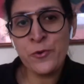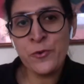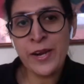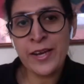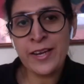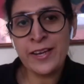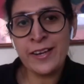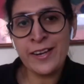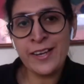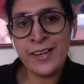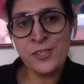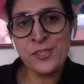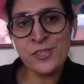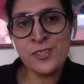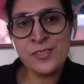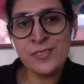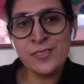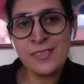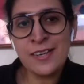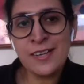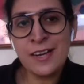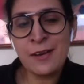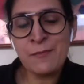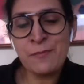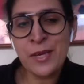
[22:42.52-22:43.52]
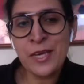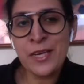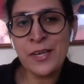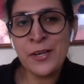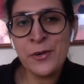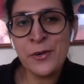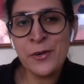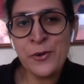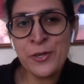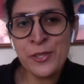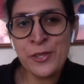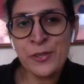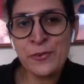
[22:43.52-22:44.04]
regulations are coming
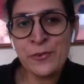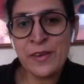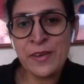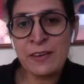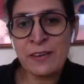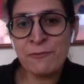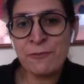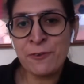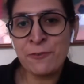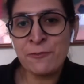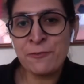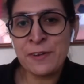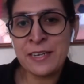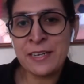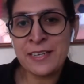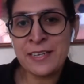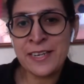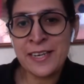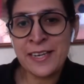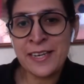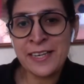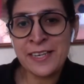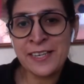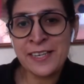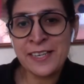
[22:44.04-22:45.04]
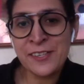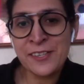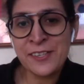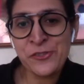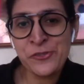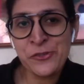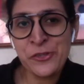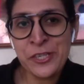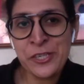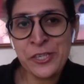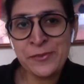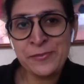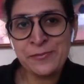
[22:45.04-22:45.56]
along the way for fintech
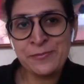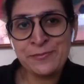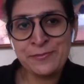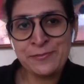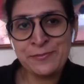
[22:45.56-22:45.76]
industry?